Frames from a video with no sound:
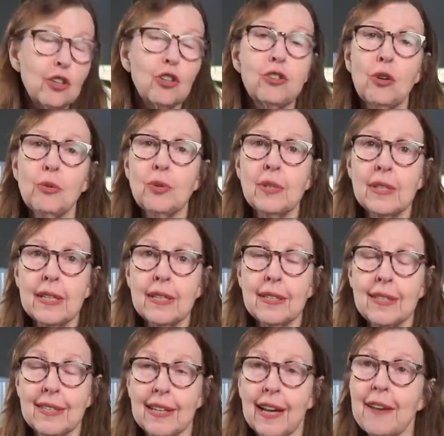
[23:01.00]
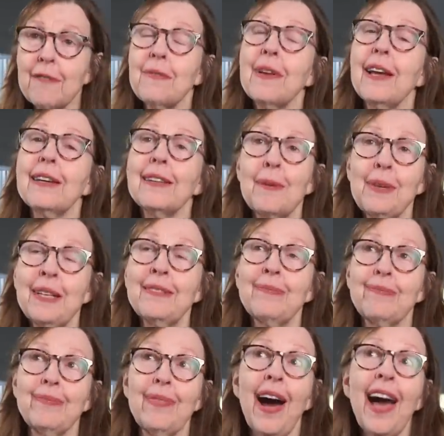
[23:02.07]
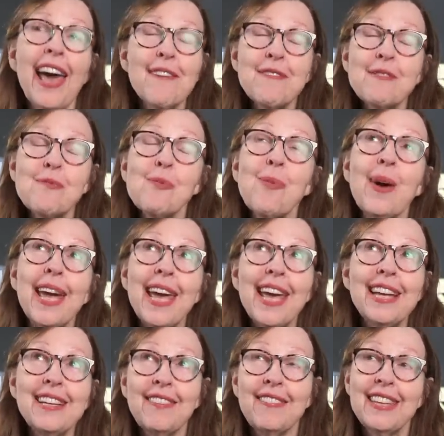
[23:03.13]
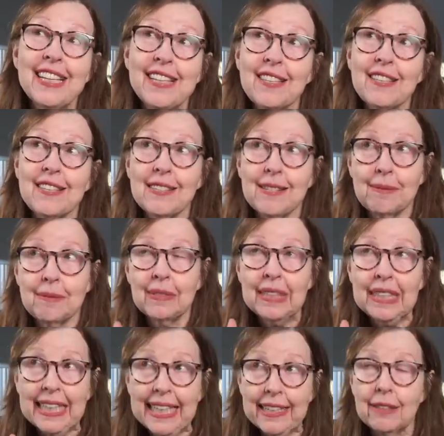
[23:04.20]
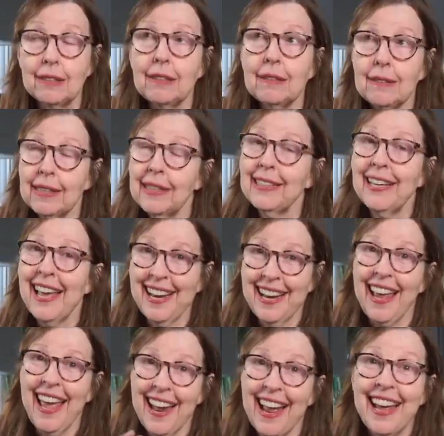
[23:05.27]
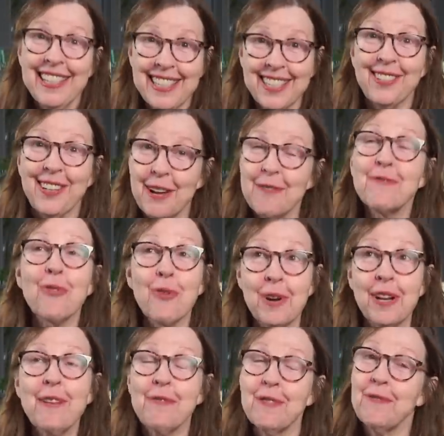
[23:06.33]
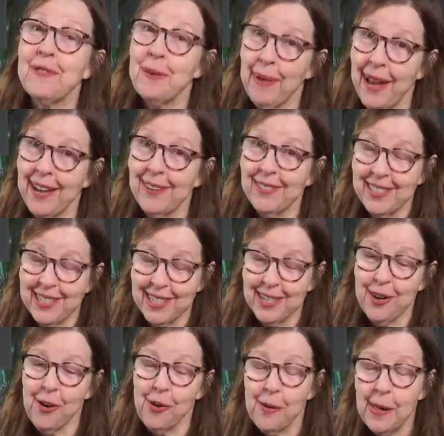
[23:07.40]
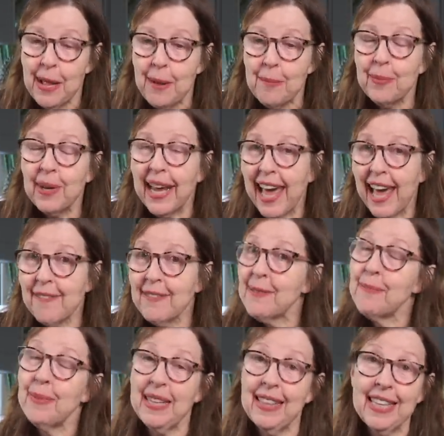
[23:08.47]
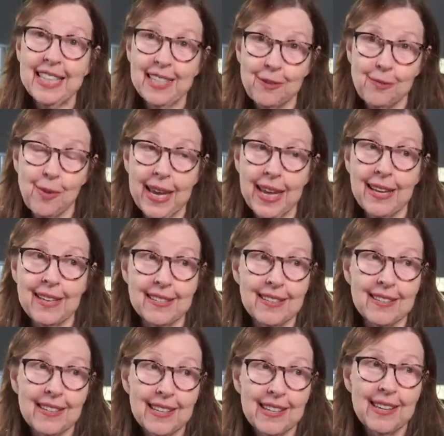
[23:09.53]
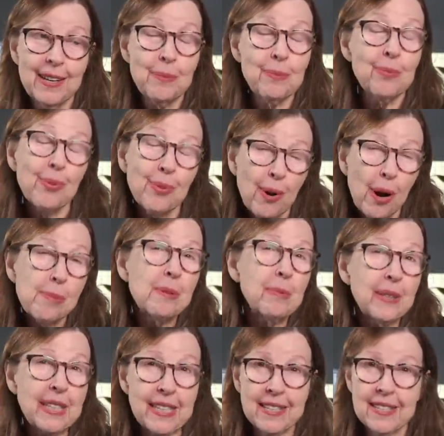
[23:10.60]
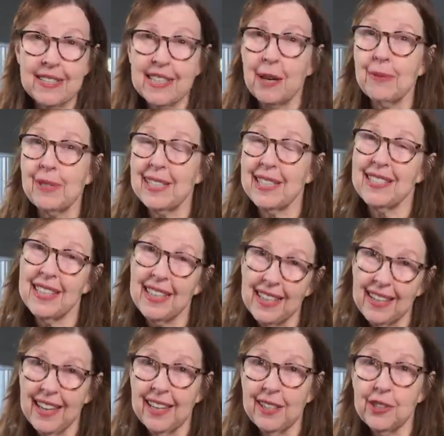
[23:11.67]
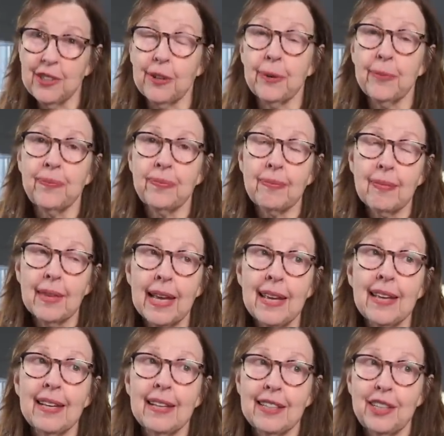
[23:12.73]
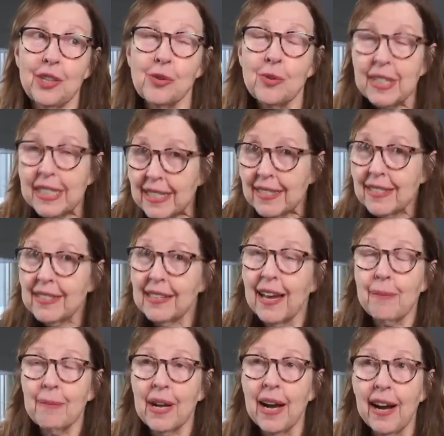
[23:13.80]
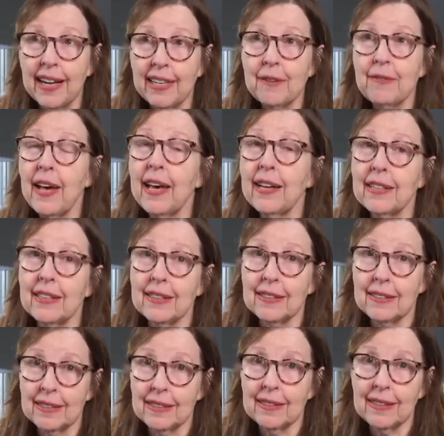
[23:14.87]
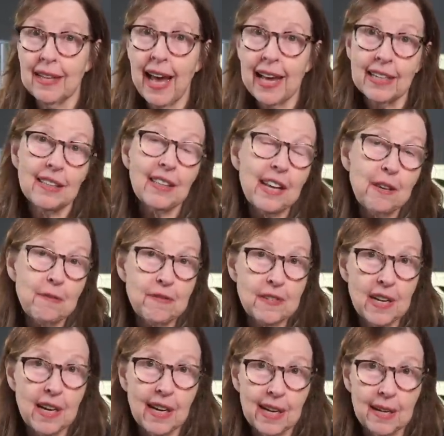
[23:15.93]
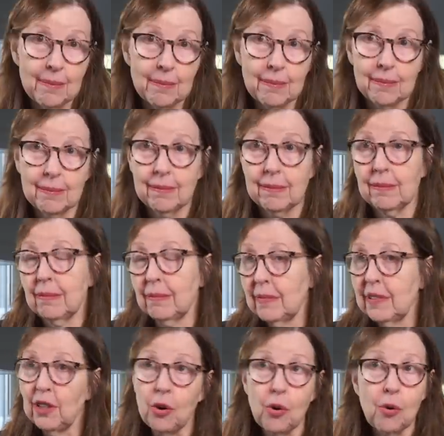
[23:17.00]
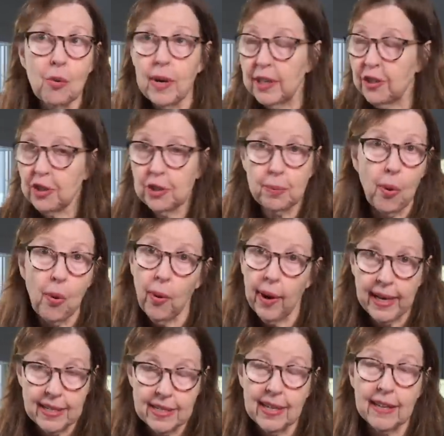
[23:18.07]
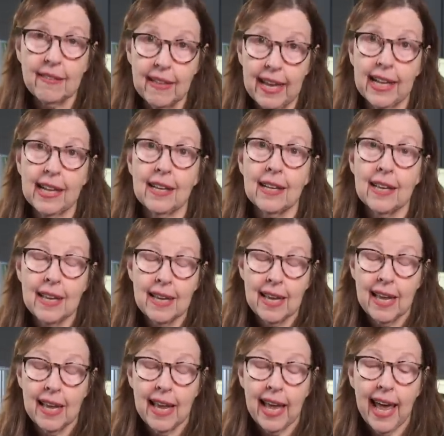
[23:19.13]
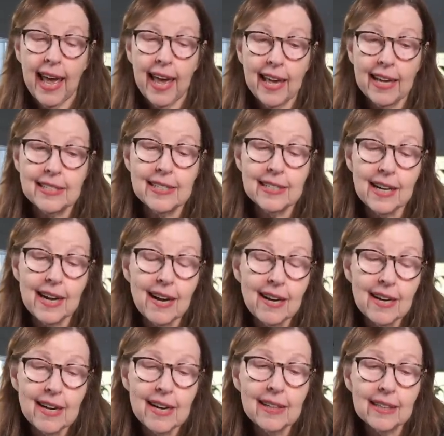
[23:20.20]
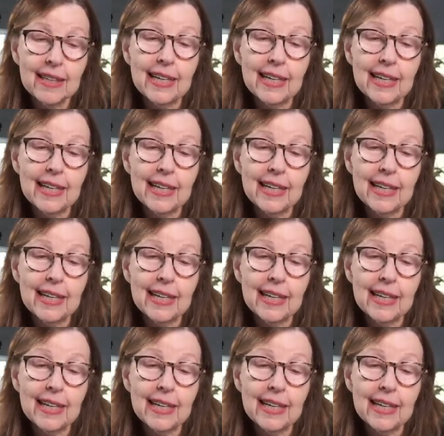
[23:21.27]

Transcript: closest I've, I mean, I haven't weighed this little and, and, and I still have 40, 50 pounds to go. But I haven't been this weight probably since I was a teenager. You know, this is I'm kind of at a at a lifetime lowish point, I think. And uh,